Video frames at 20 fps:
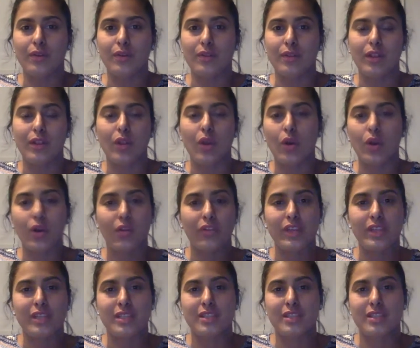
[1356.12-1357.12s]
longer
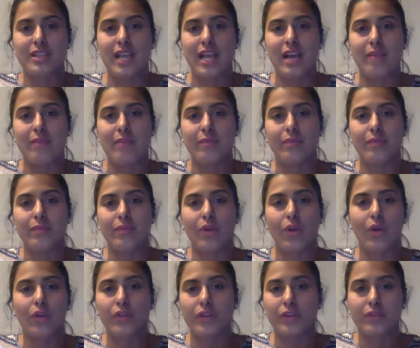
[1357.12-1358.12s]
this
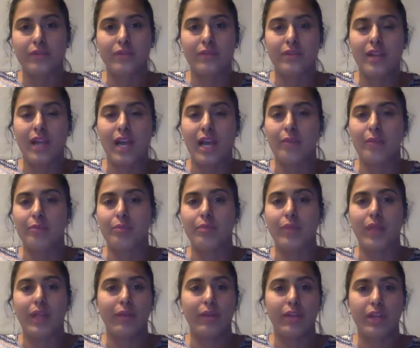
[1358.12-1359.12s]
COVID
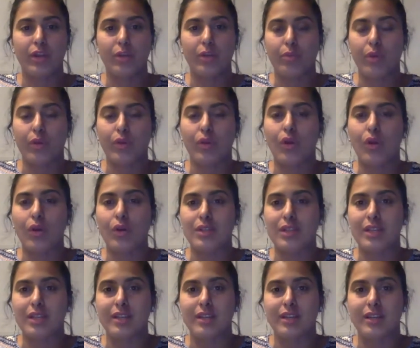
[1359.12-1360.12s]
prolongs,
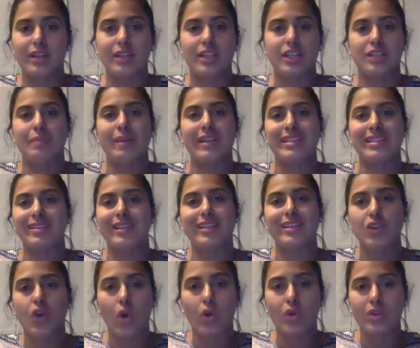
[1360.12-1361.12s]
it just means less
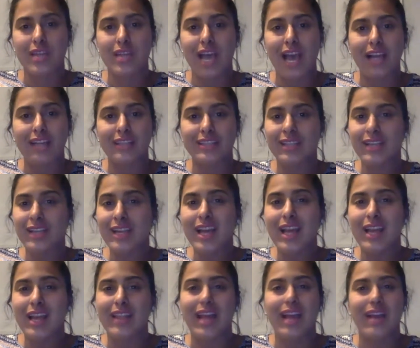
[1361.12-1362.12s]
contact.
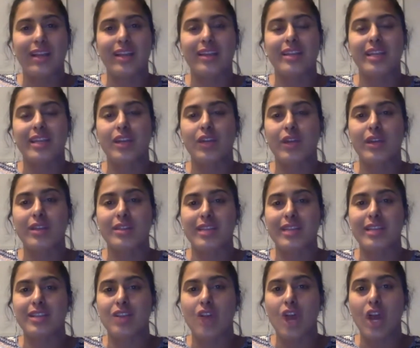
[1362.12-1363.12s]
That can increase
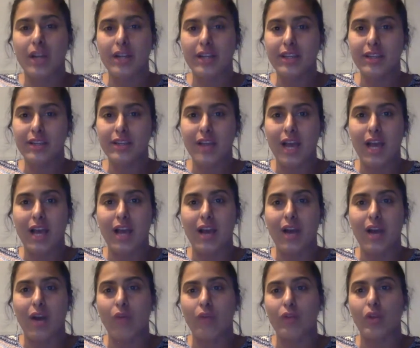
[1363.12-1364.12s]
anxiety
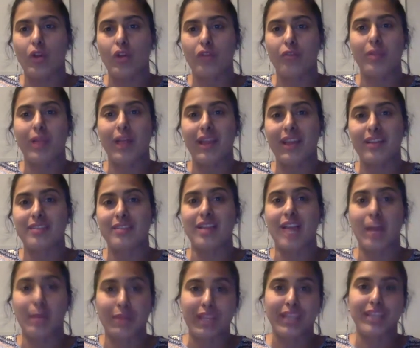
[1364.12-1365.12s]
of a lot of players
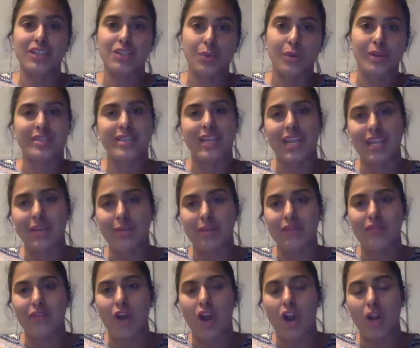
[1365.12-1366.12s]
coming into a team
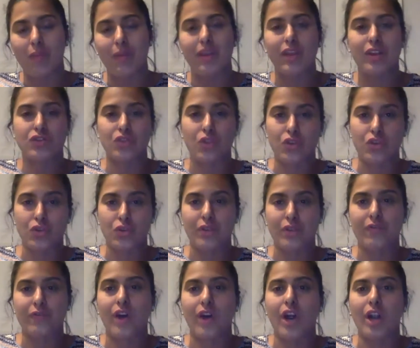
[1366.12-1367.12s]
environment, a social
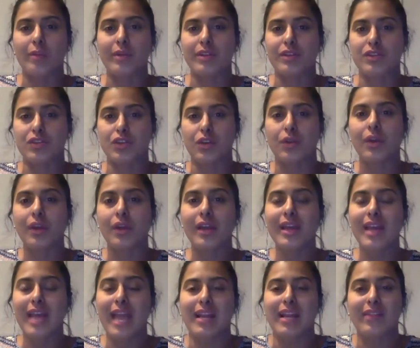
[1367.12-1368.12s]
environment. So
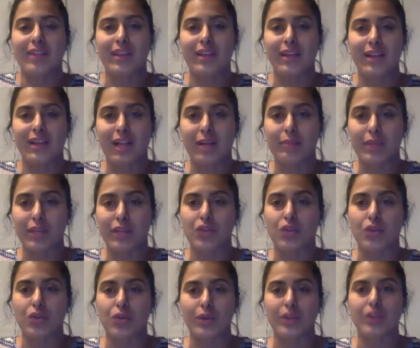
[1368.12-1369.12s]
anything a club can
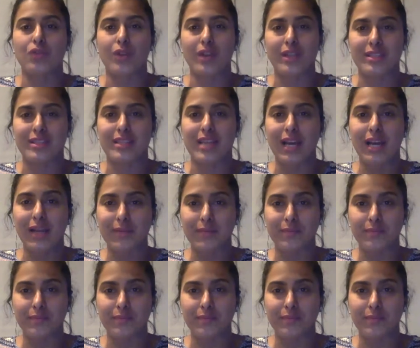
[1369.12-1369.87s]
do to address that,